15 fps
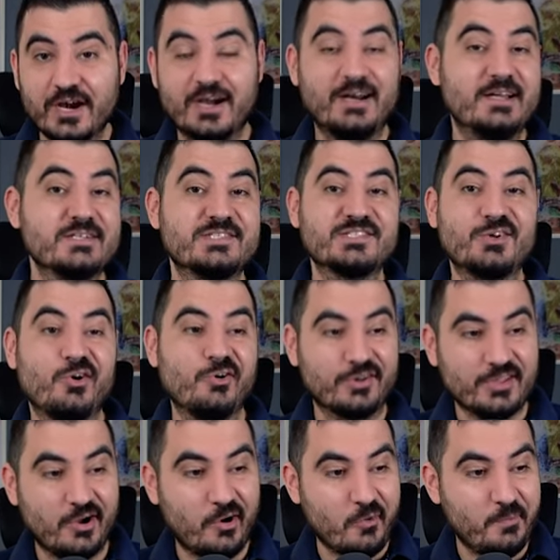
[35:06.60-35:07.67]
Fernandes
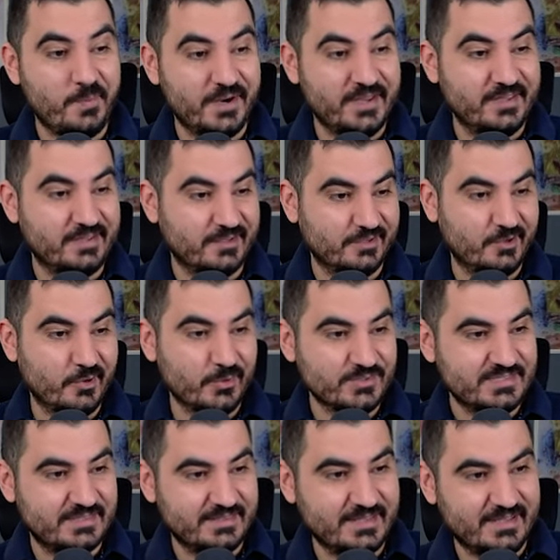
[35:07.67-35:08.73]
scored the opening
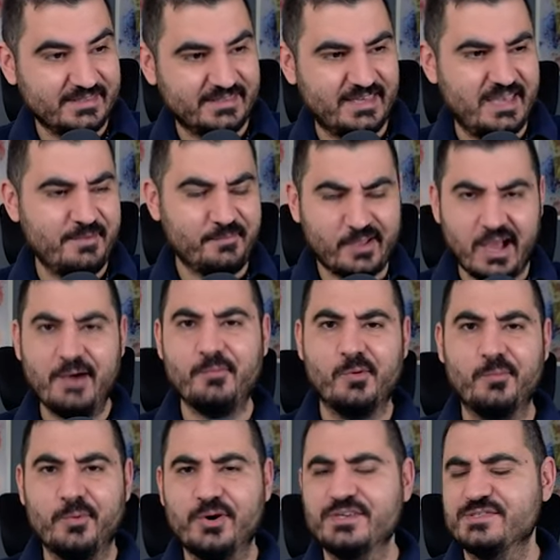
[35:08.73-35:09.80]
goals in that game. Come
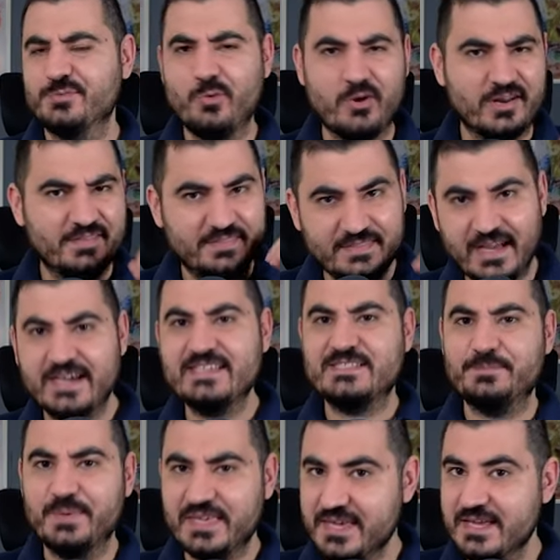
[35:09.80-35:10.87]
on boys, what a
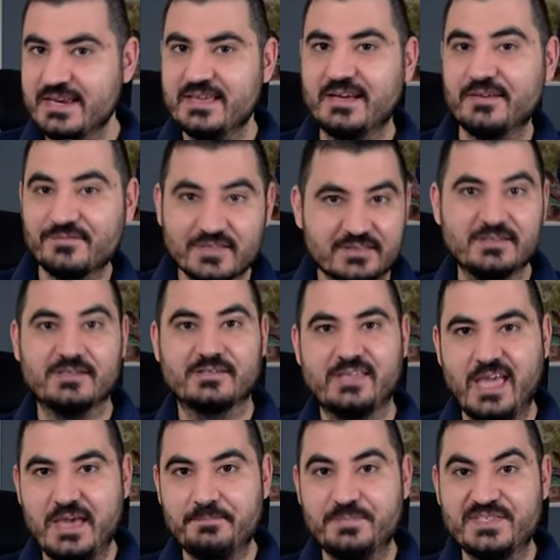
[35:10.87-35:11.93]
nice beginning of the
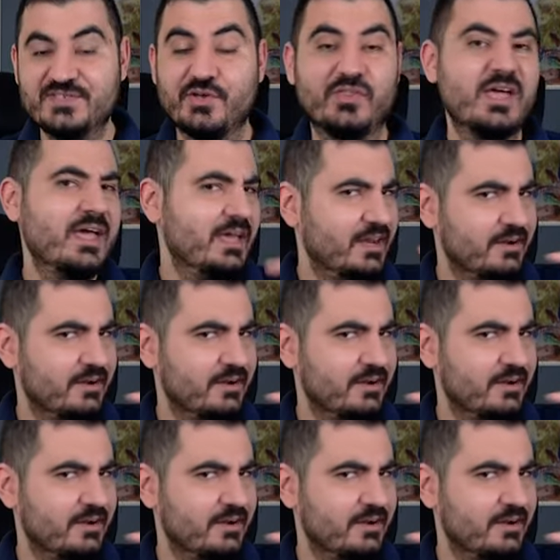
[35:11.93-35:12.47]
third episode.